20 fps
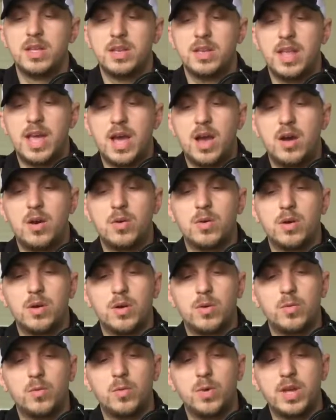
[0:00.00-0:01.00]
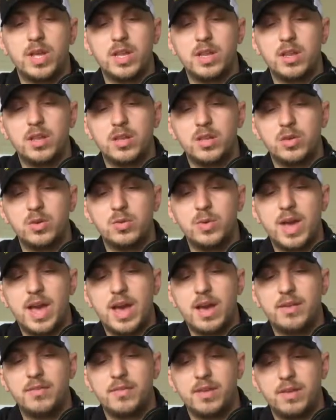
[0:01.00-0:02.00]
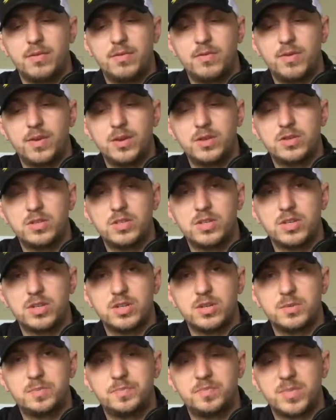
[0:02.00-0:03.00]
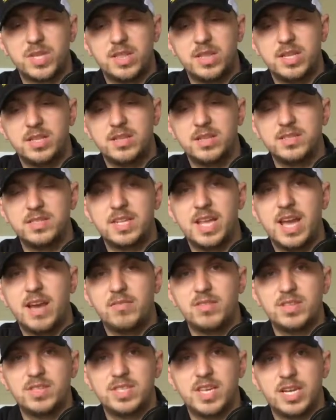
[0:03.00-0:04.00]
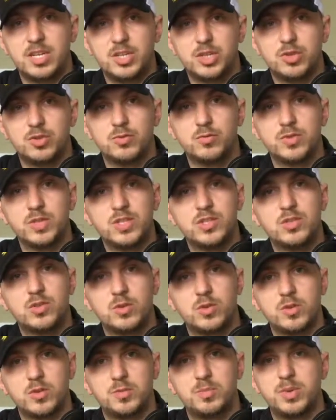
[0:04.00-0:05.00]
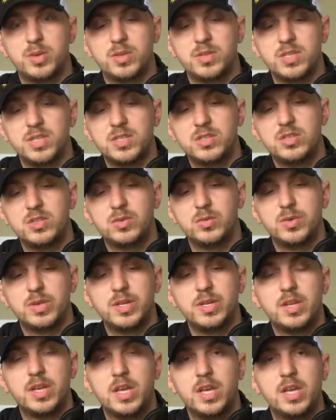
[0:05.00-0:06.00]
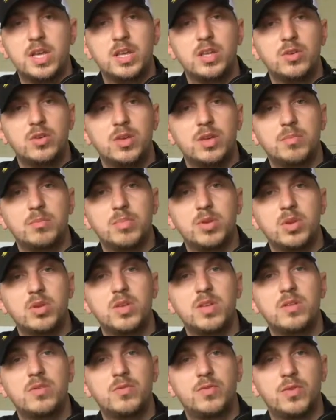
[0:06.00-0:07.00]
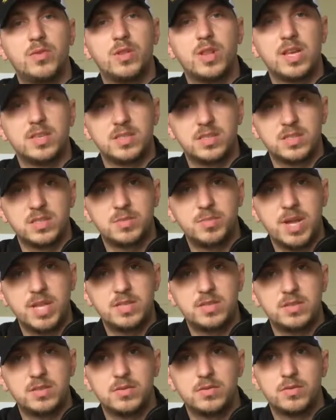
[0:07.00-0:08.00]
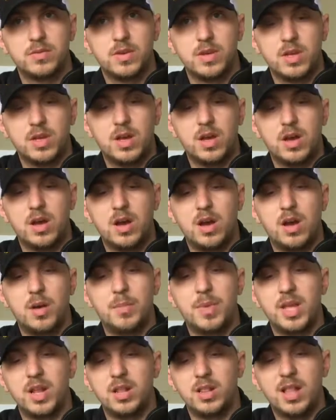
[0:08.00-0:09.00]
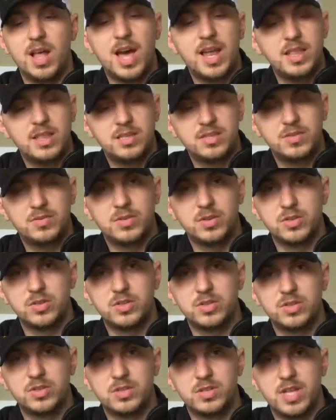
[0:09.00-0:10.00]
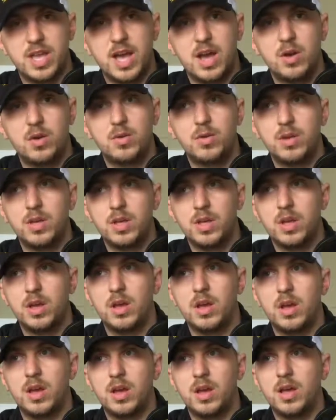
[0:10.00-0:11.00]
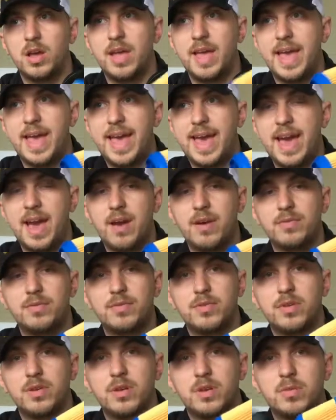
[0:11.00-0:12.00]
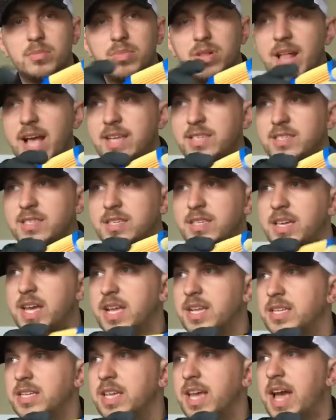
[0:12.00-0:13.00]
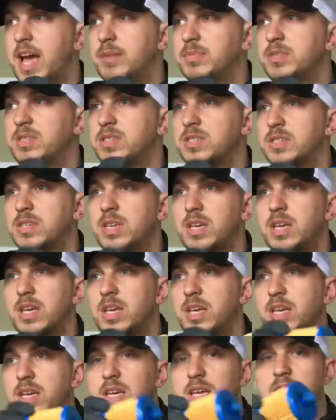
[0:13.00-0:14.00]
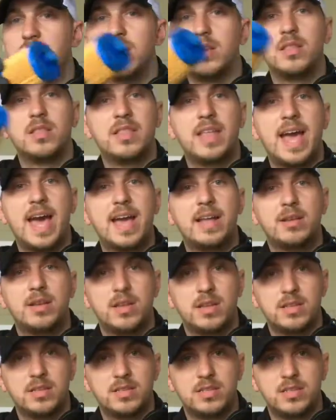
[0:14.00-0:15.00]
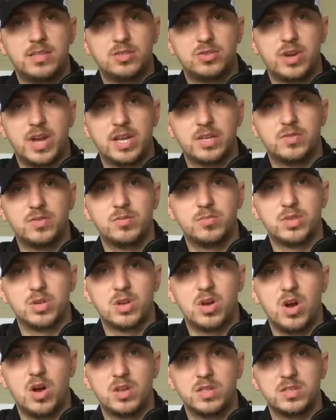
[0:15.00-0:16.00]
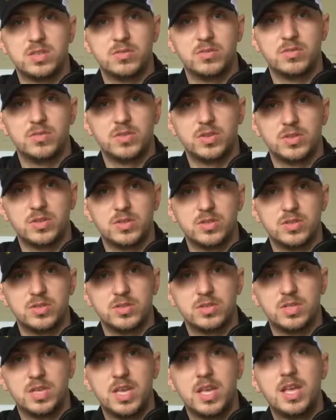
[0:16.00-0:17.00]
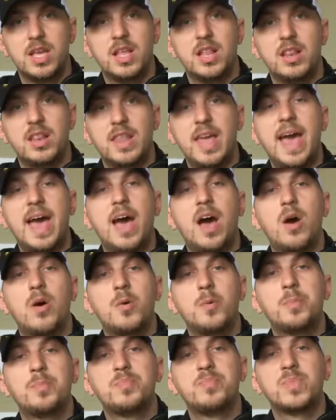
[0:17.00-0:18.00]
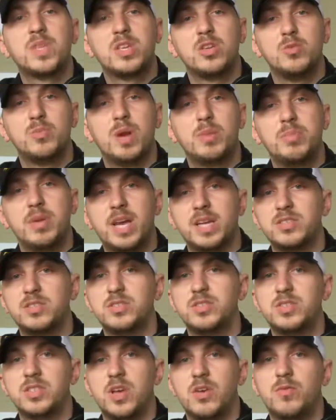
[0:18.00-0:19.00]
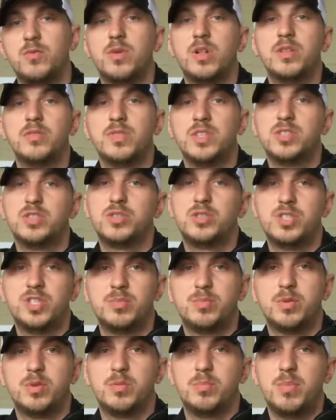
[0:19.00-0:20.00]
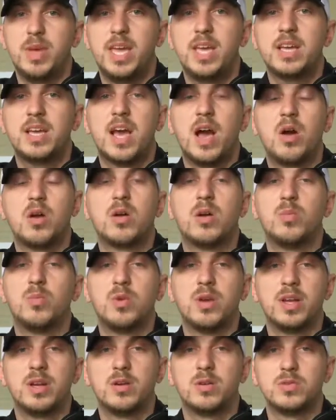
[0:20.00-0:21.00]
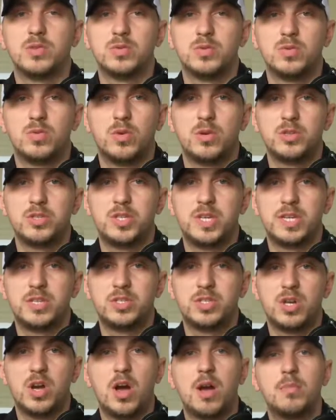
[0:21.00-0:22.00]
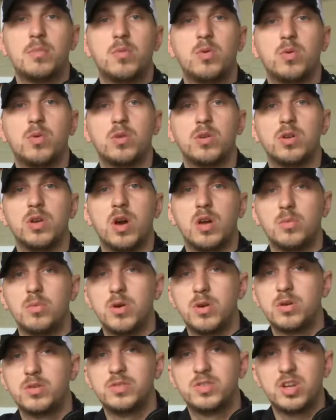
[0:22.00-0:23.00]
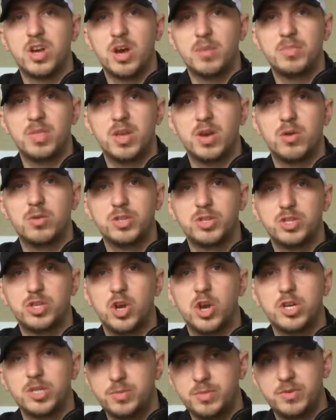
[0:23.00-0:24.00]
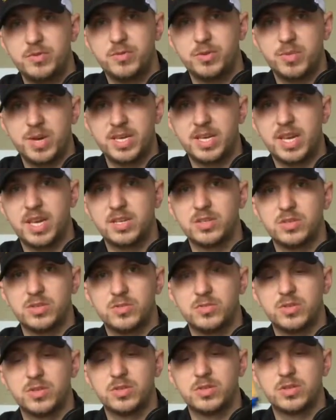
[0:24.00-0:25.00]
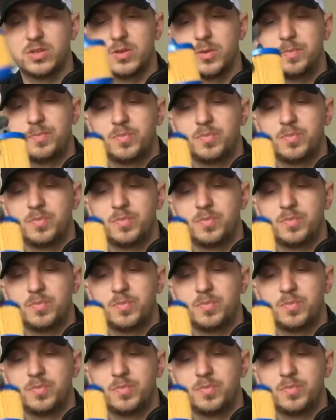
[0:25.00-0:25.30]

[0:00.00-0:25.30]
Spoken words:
Now, when you have a filter that doesn't have this extra resource built into it, you can build it for less expensive. And a lot of these filters now have plastic end caps, and that detracts from the cost of the filters. Now, you might be asking yourself, well, if these are cheaper to make, how come when I go to an oil change shop or an automotive shop, they always charge me for my canister filter?